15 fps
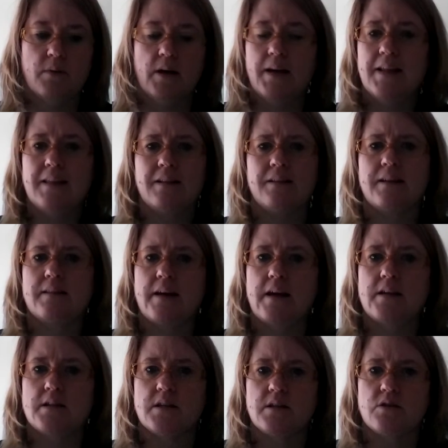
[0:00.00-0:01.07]
anything like that
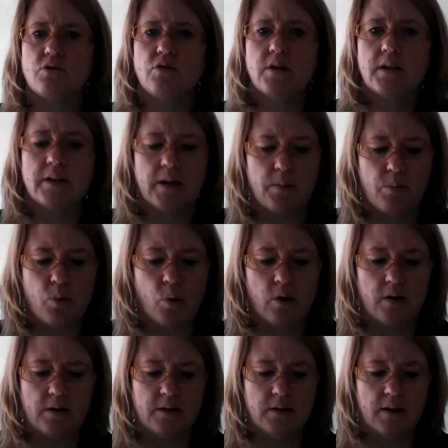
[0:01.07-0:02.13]
is critically
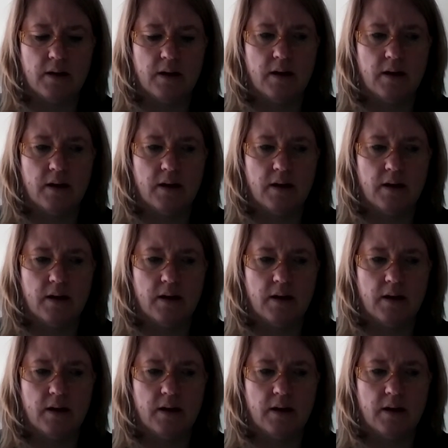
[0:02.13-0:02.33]
important.